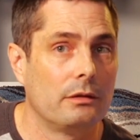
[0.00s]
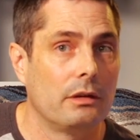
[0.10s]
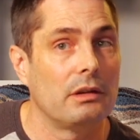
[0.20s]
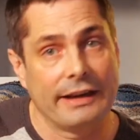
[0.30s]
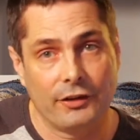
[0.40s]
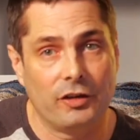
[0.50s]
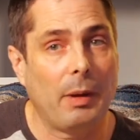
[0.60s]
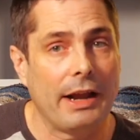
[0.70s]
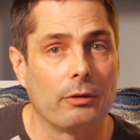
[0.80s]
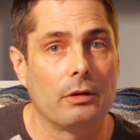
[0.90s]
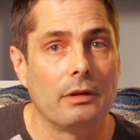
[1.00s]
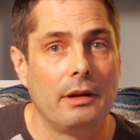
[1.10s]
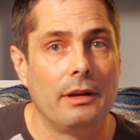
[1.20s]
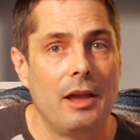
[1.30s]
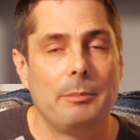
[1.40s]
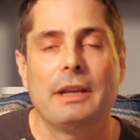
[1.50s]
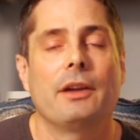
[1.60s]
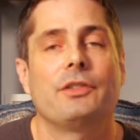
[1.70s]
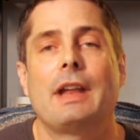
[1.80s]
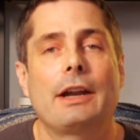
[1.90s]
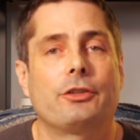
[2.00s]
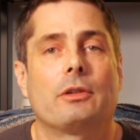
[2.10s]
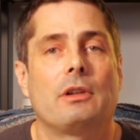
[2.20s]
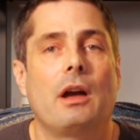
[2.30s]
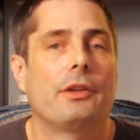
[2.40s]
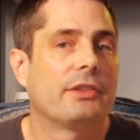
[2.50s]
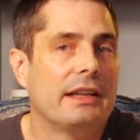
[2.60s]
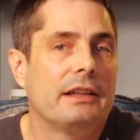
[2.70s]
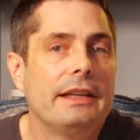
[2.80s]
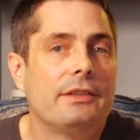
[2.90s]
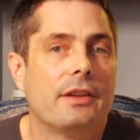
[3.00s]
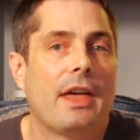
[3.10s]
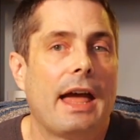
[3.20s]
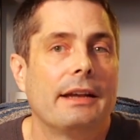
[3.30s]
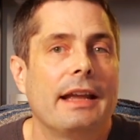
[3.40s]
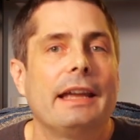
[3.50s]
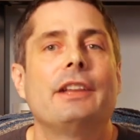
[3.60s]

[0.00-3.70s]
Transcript: like a spiral, because natural laws can lead to that.